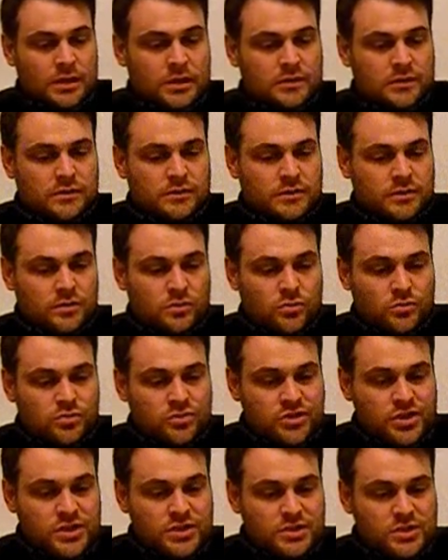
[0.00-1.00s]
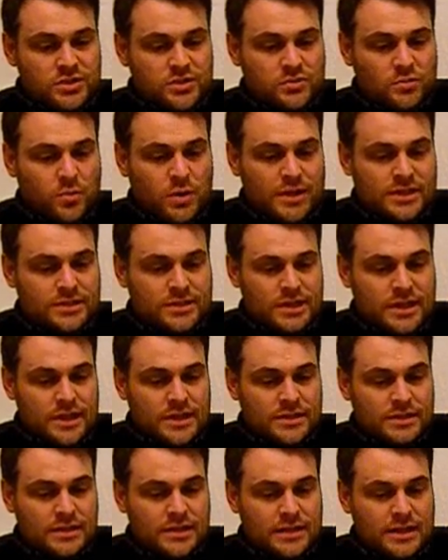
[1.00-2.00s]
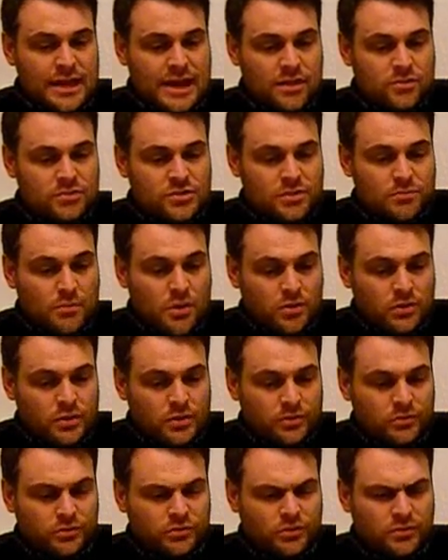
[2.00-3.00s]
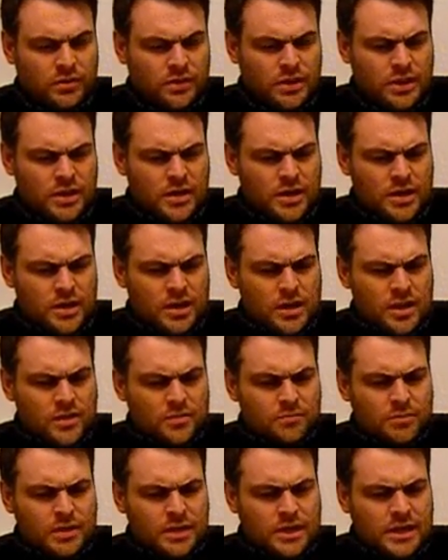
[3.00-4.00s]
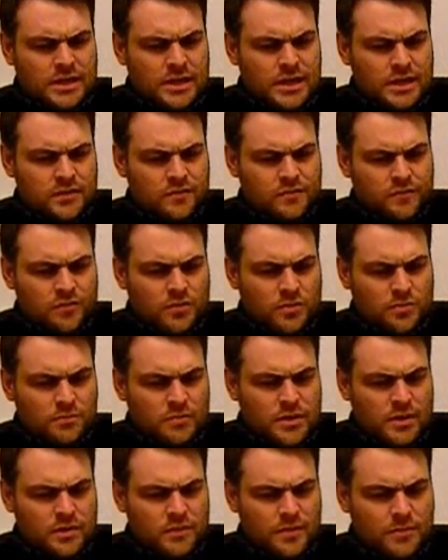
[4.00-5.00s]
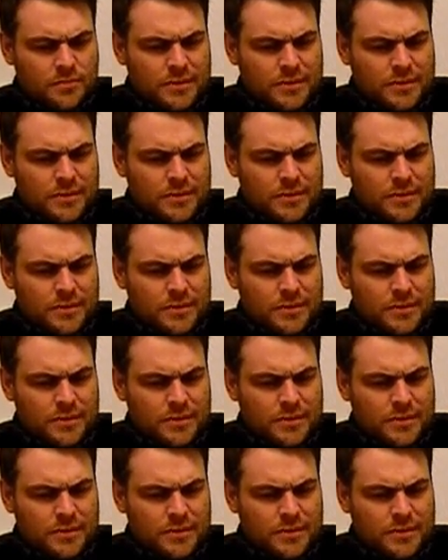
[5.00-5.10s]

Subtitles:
that the Lord Jesus went in and out among us, beginning from the